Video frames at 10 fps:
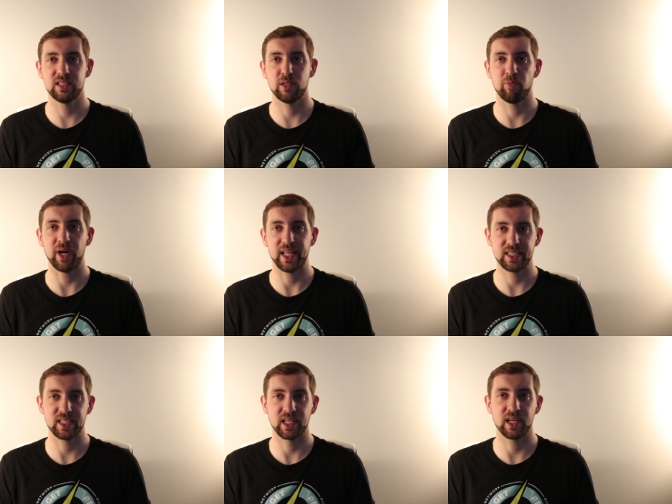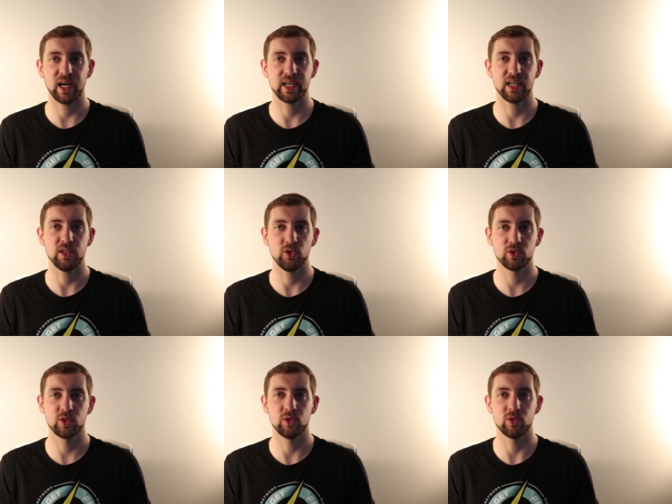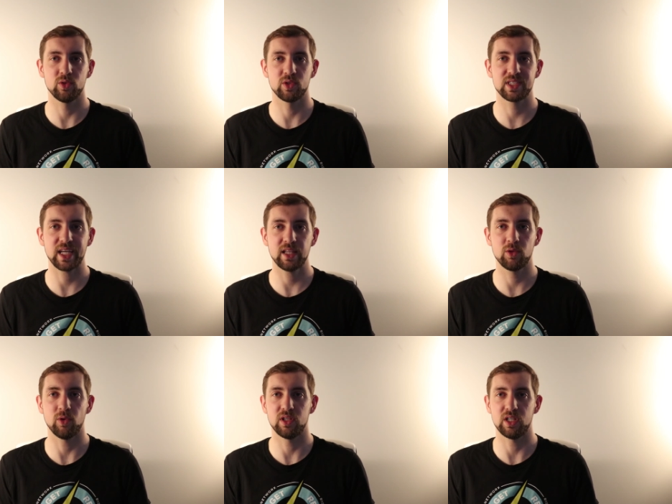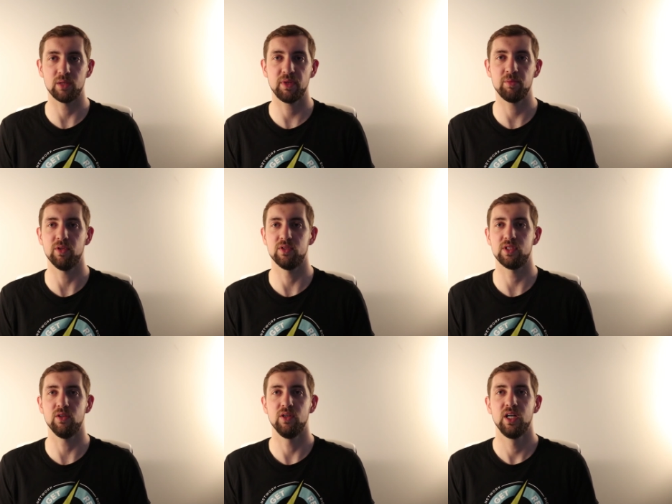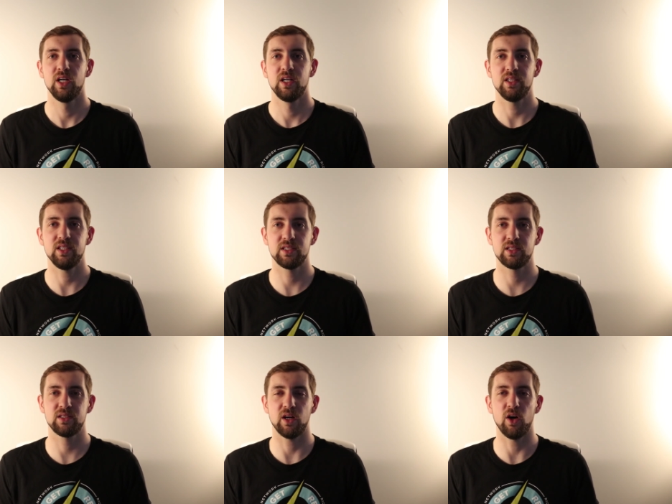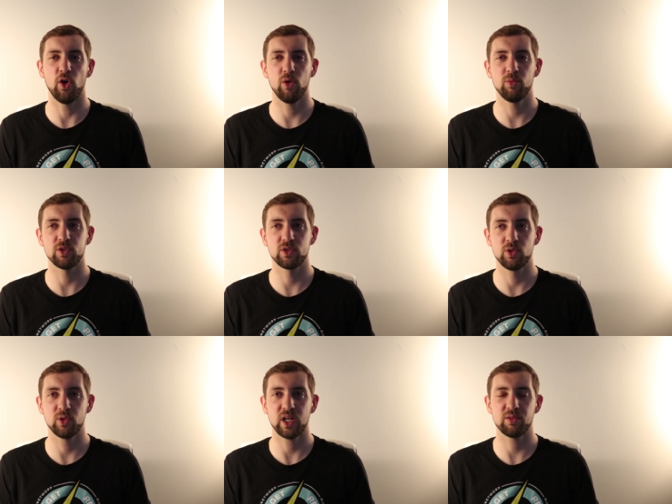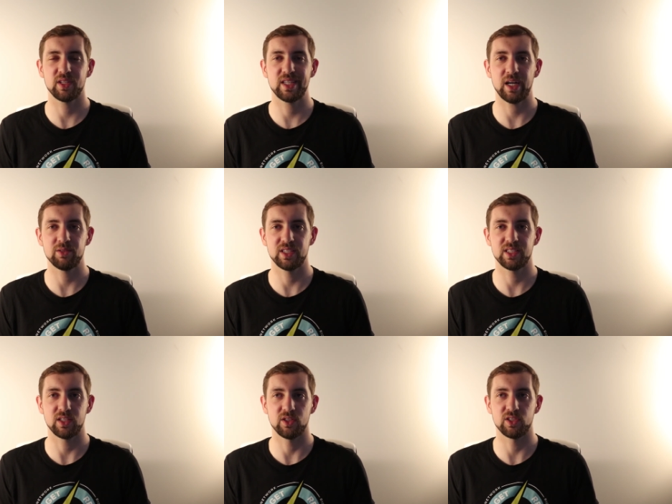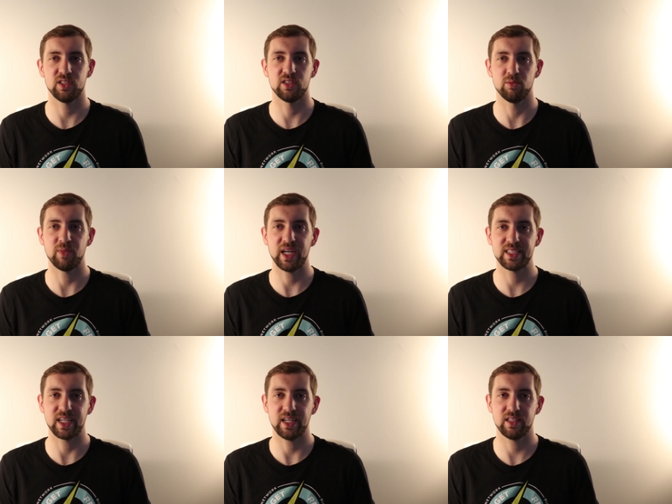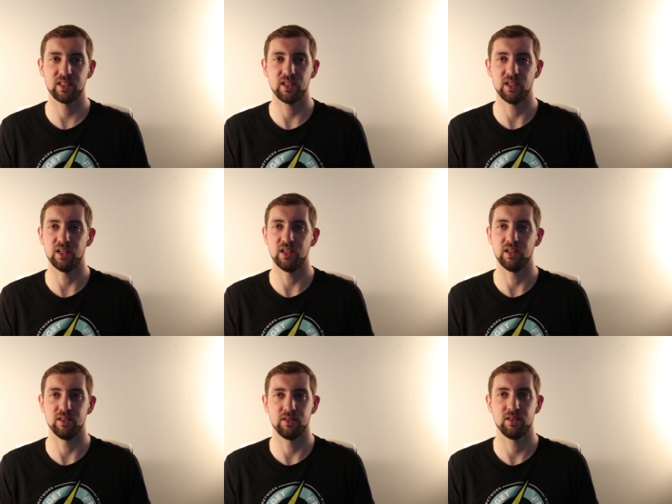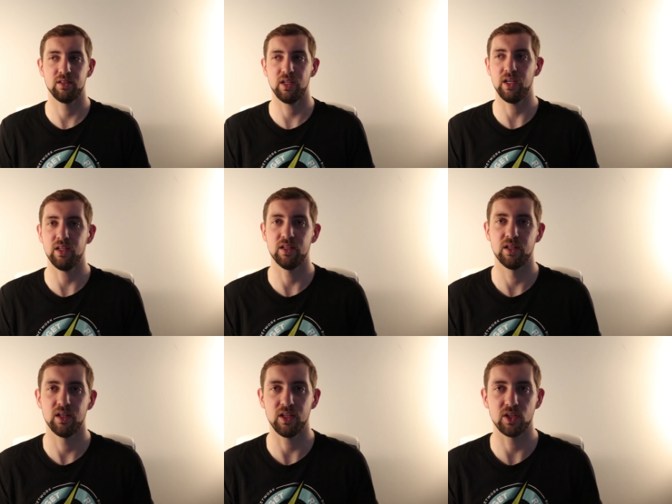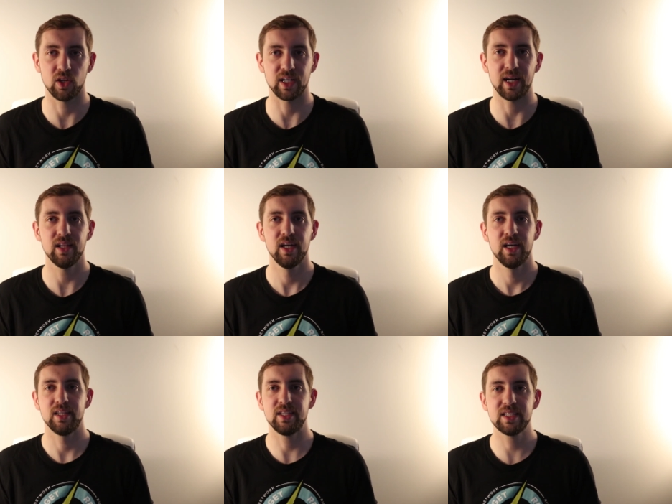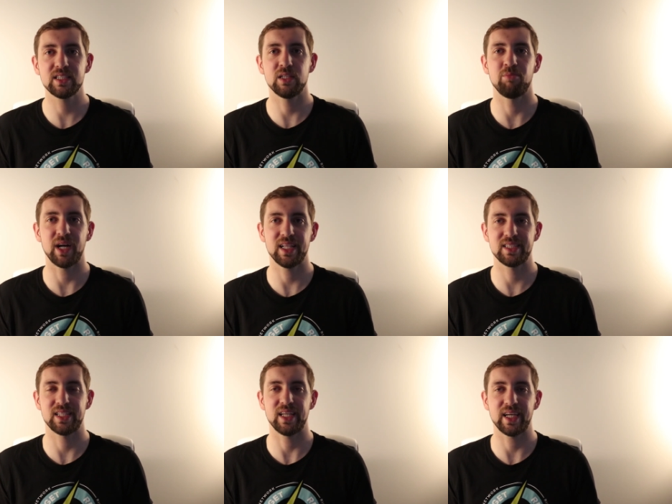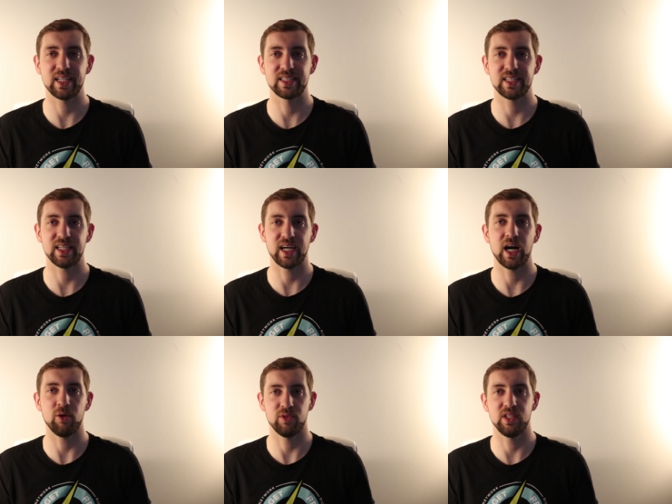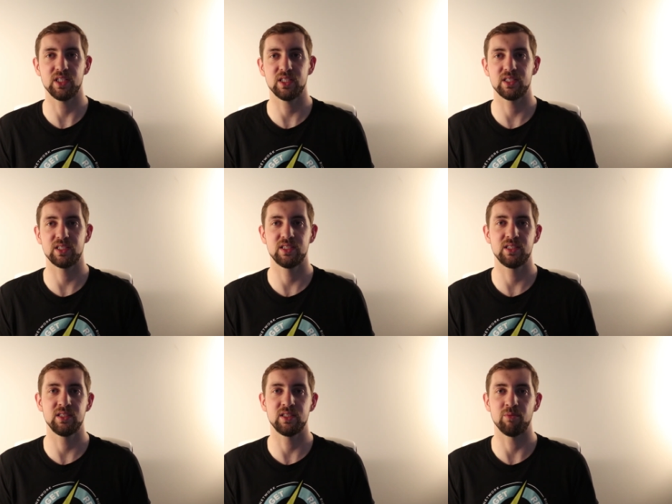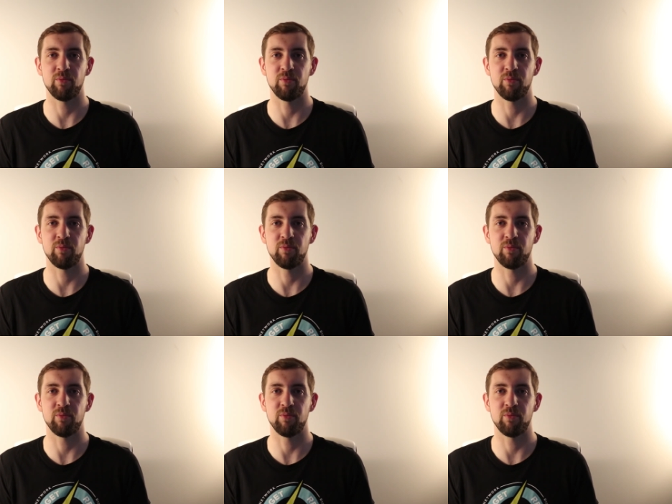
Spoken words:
is the balance I can use to send to other people. So this almost 200,000 satoshis on my side in total. This is the balance that I can send out. This is the